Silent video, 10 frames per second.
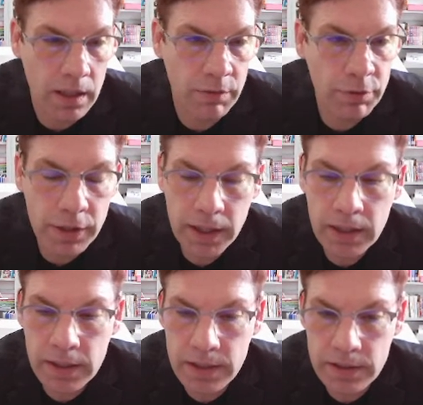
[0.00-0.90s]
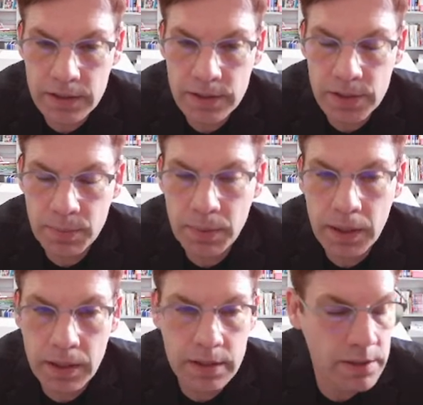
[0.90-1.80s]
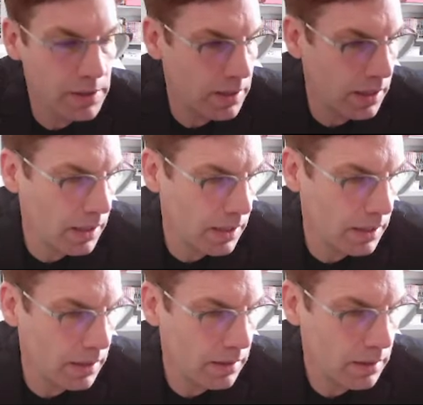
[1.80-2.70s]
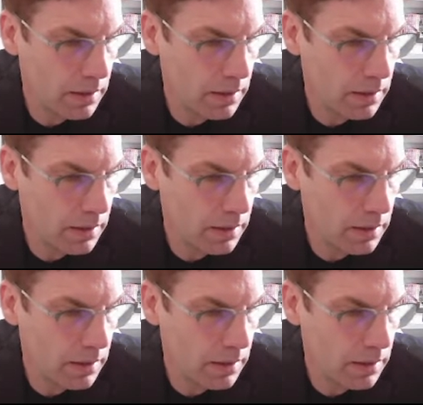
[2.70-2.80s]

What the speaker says: For English speakers, then